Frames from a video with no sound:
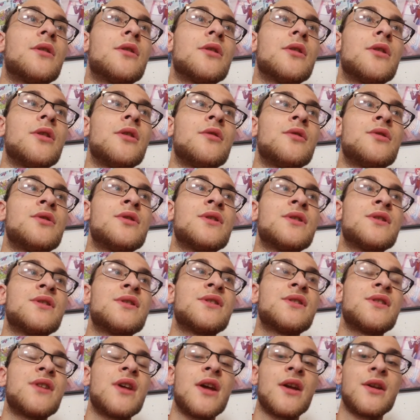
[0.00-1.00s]
you
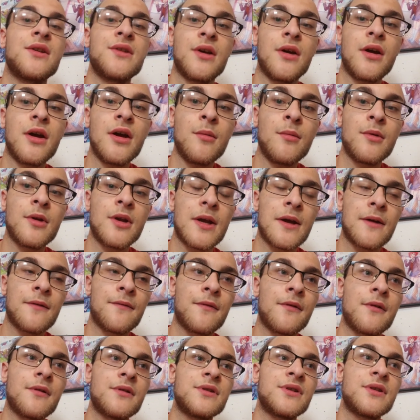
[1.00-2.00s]
just take time and
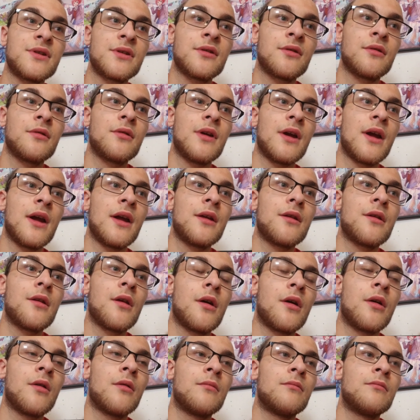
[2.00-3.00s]
effort to create
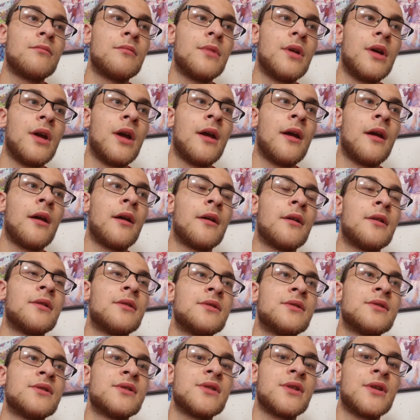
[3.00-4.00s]
them,
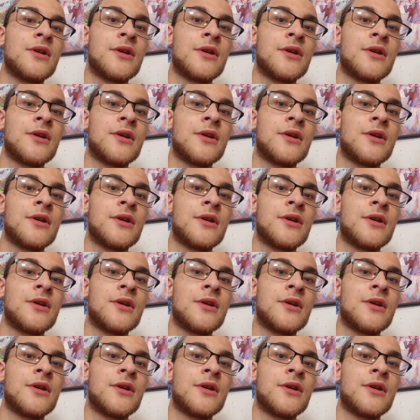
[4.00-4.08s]
and